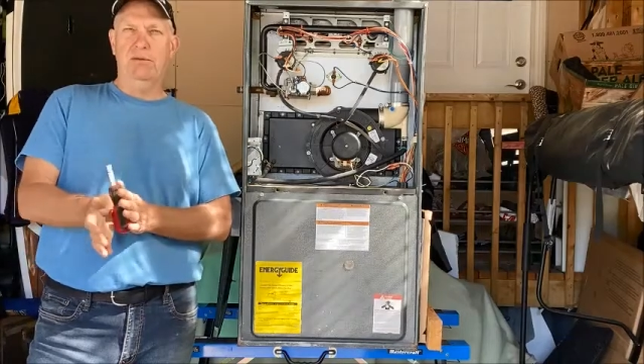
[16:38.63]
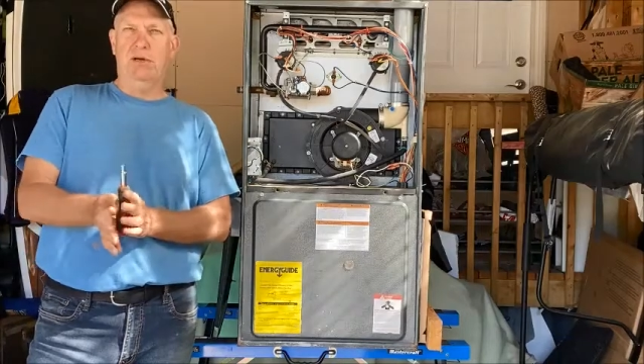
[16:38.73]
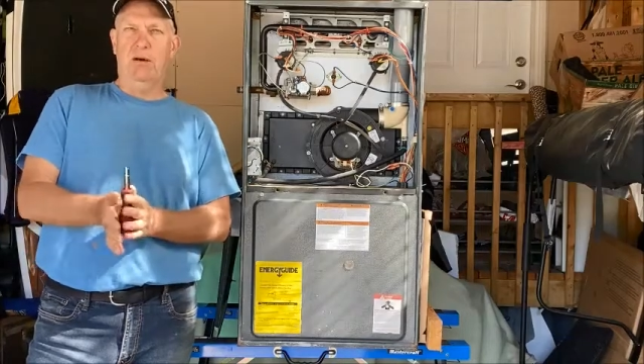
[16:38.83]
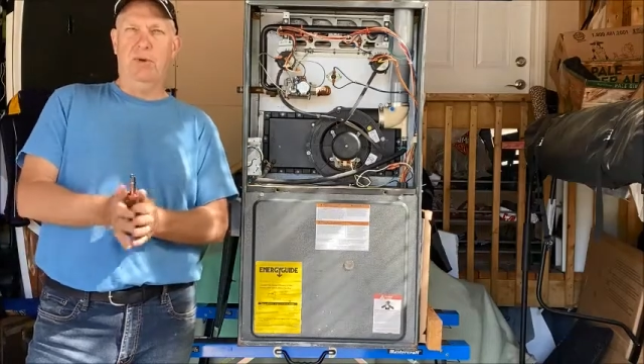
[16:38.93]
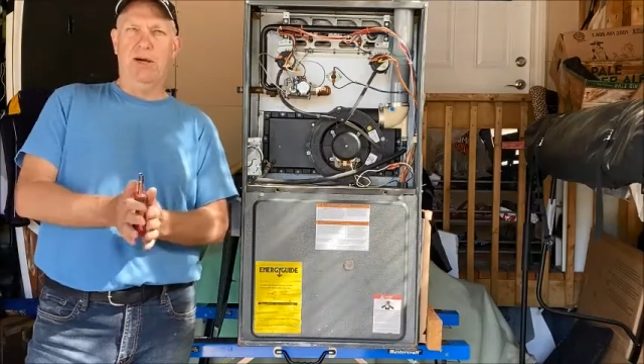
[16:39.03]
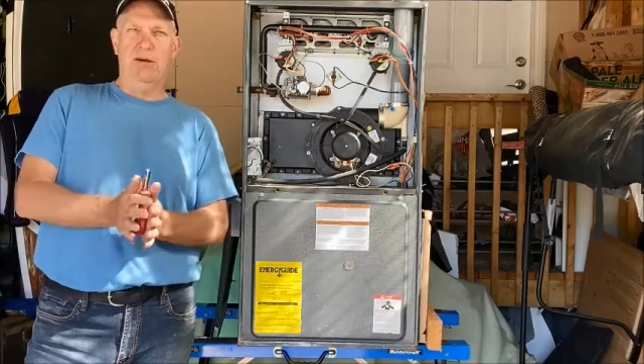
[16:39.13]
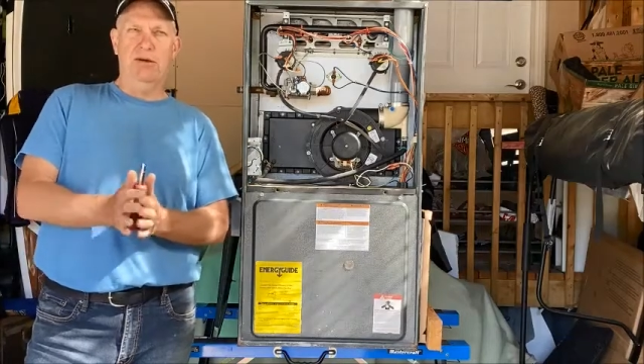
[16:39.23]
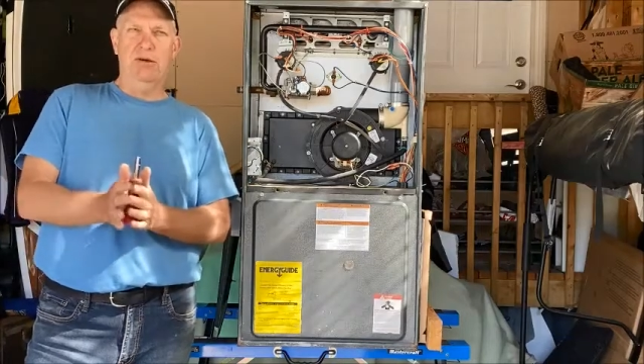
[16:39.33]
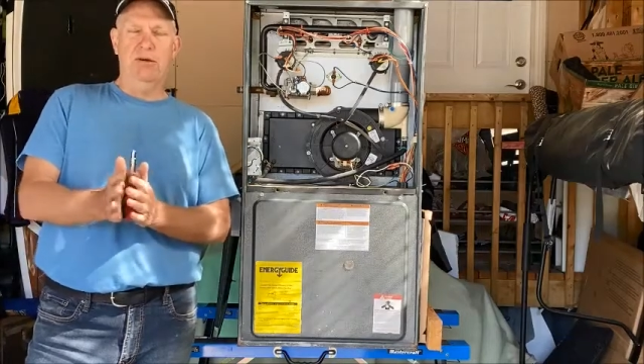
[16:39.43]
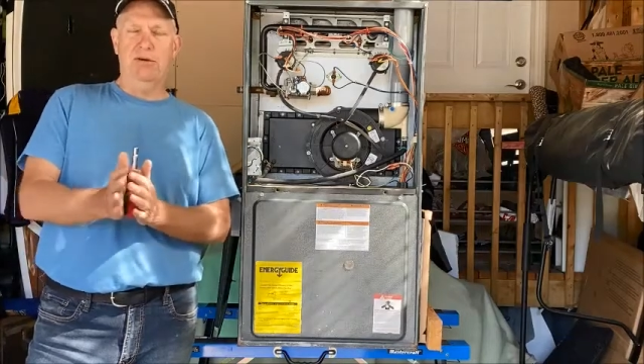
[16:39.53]
hot
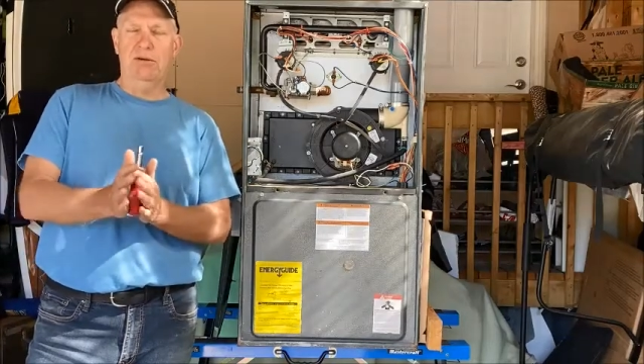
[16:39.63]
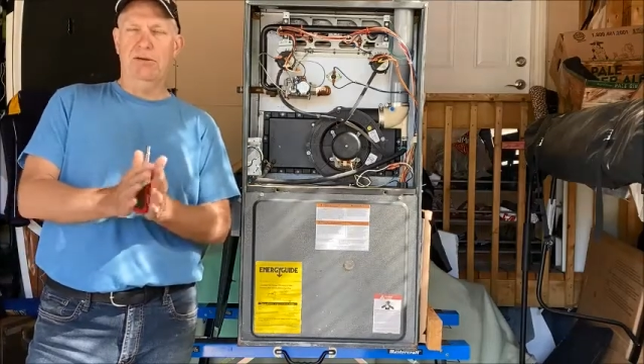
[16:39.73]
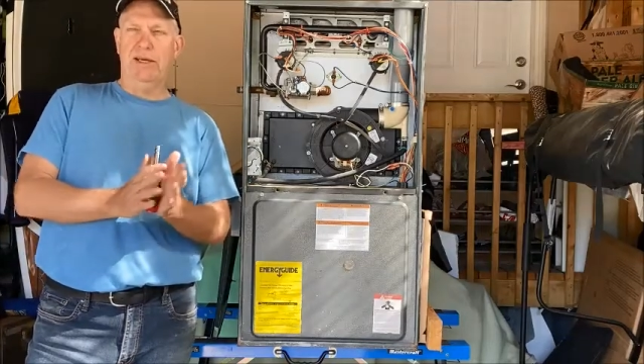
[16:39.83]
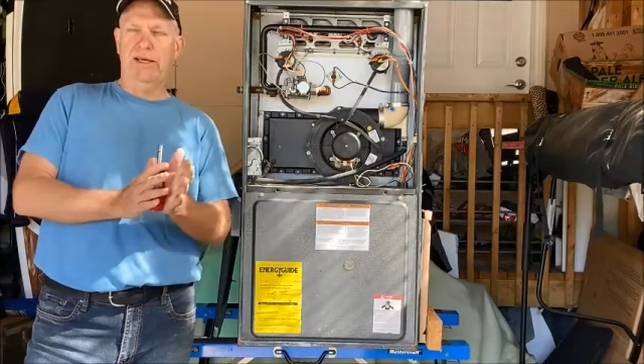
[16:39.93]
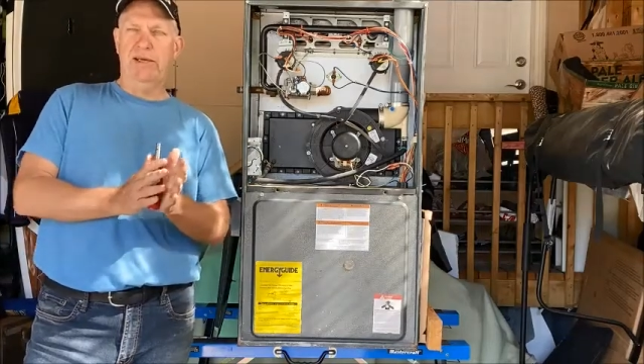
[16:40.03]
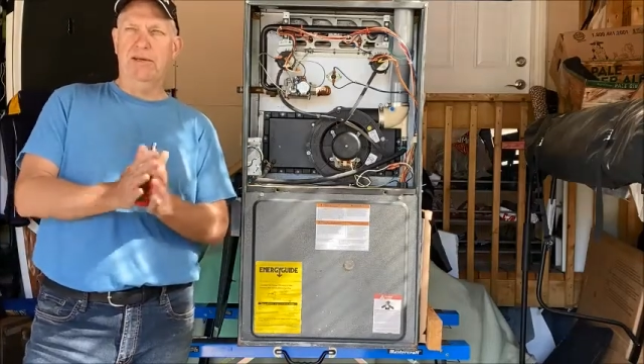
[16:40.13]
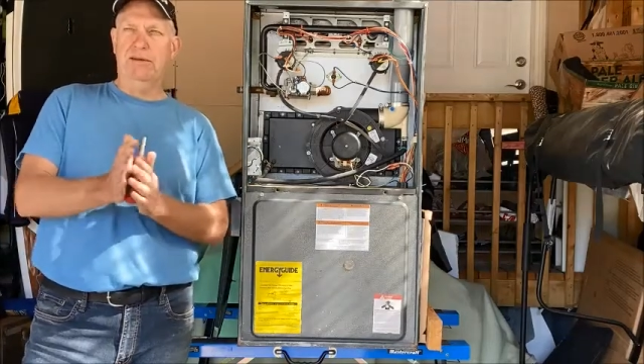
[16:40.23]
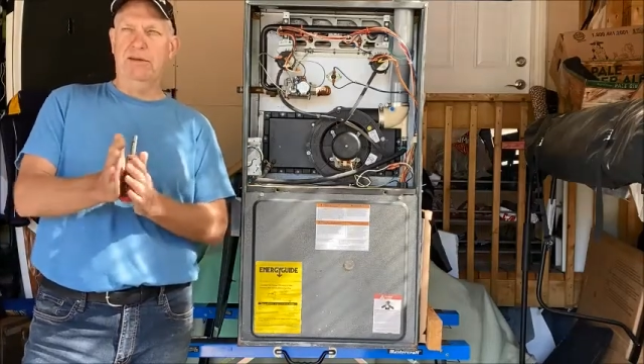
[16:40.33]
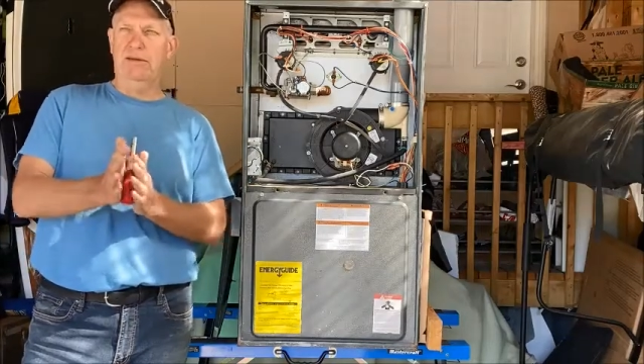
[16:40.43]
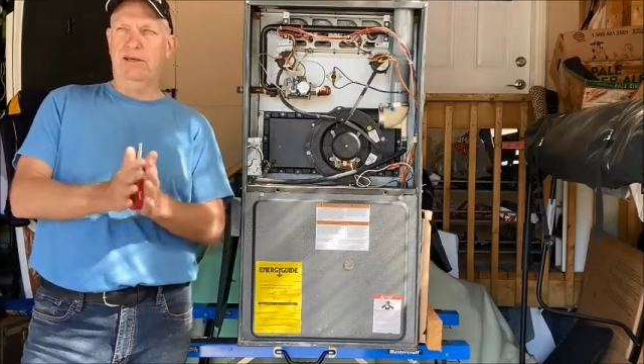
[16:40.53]
water tank,
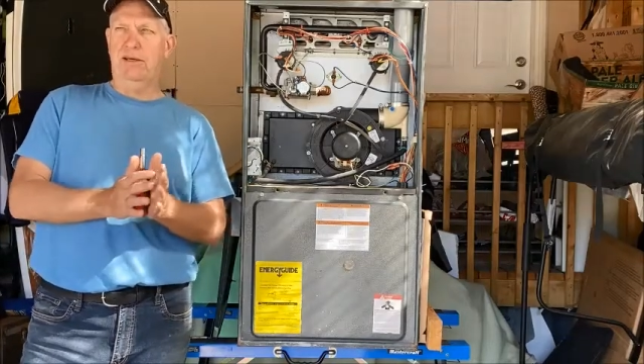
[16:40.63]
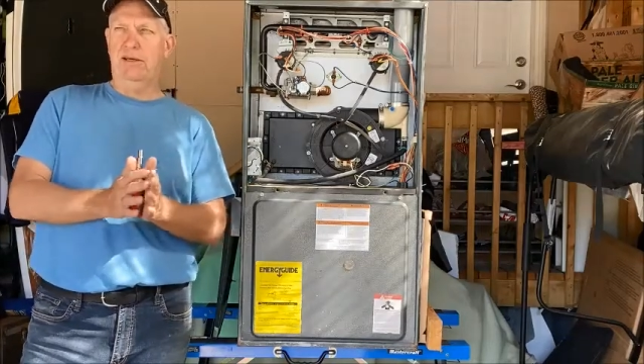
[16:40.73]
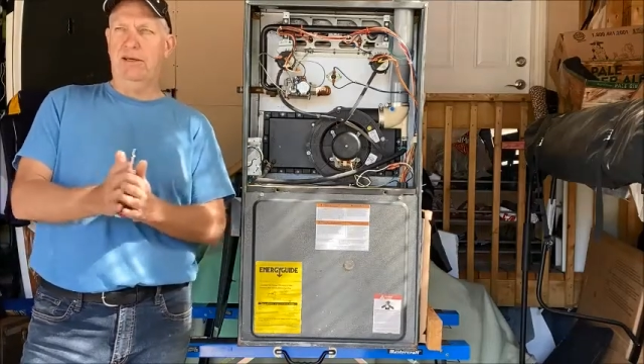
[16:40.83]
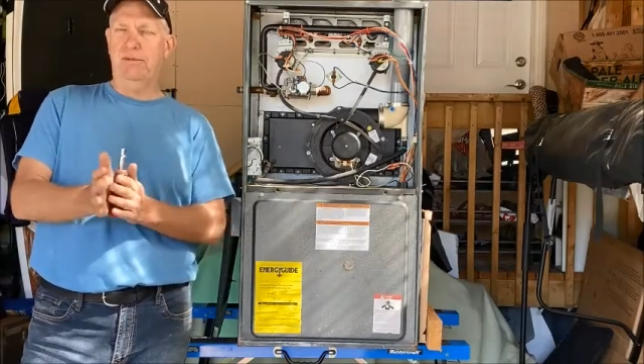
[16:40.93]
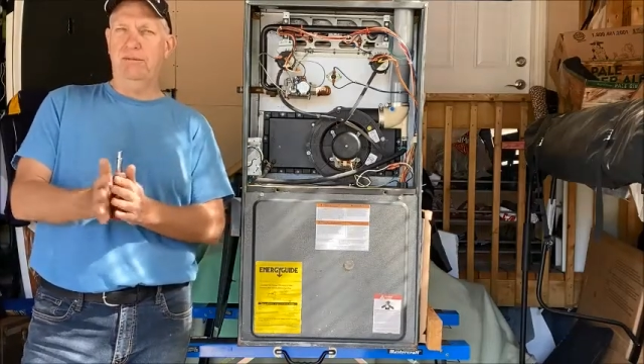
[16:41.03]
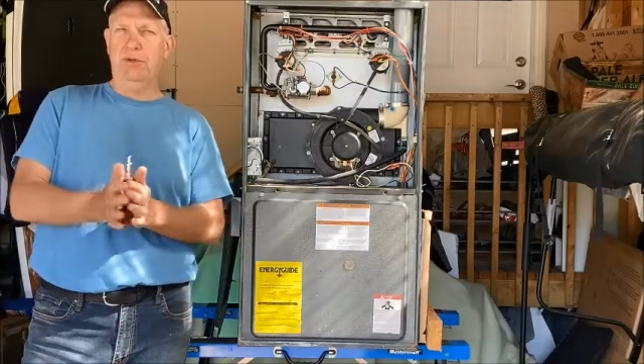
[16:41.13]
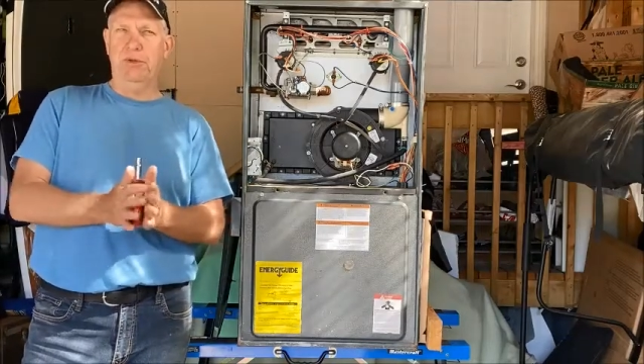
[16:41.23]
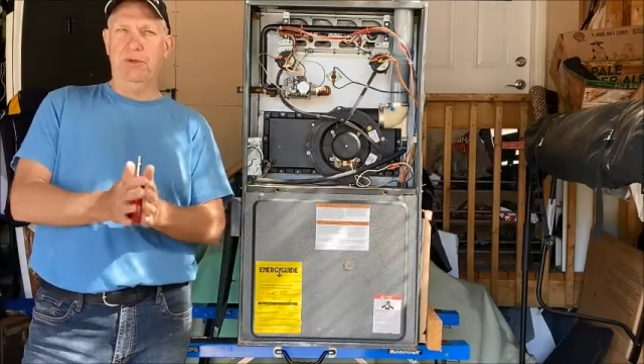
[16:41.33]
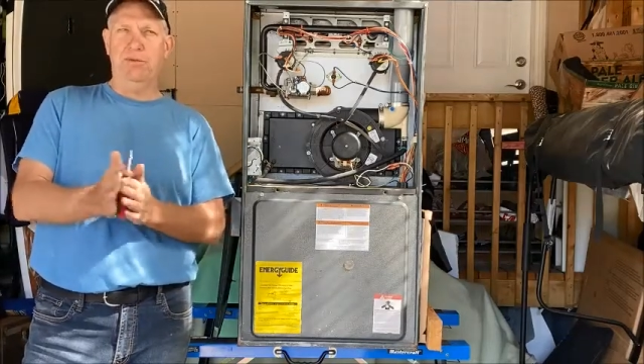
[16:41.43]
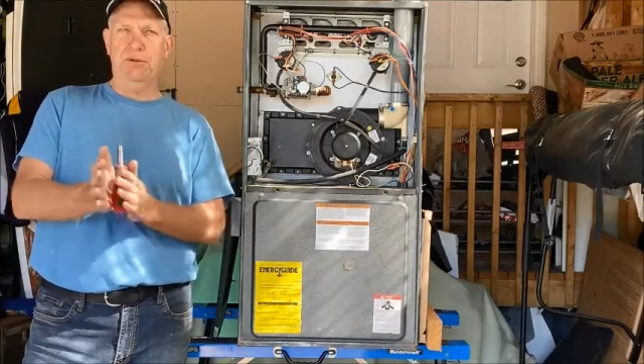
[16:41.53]

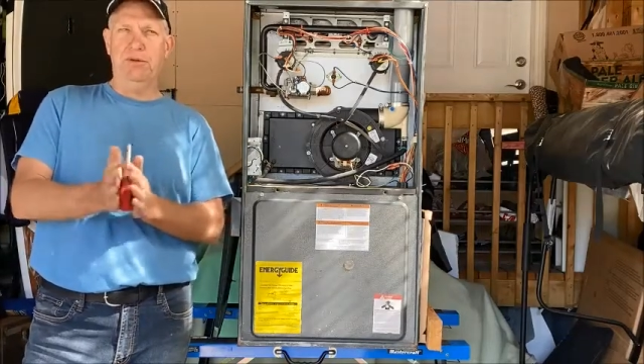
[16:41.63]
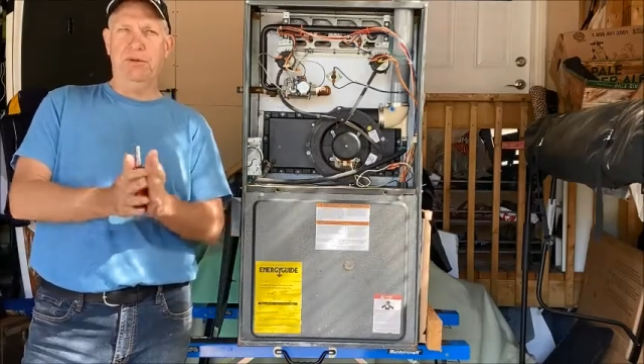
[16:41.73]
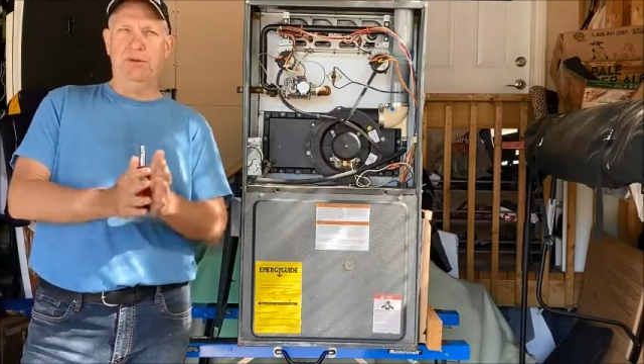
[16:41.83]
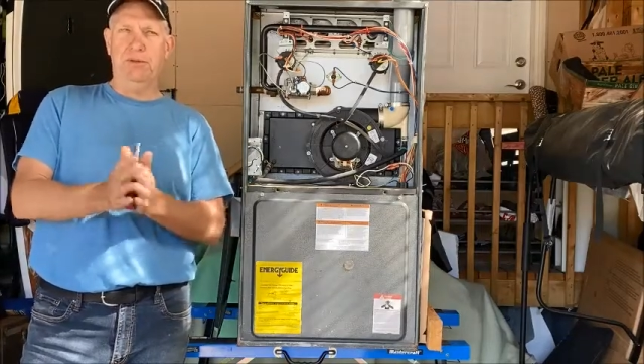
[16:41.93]
going over the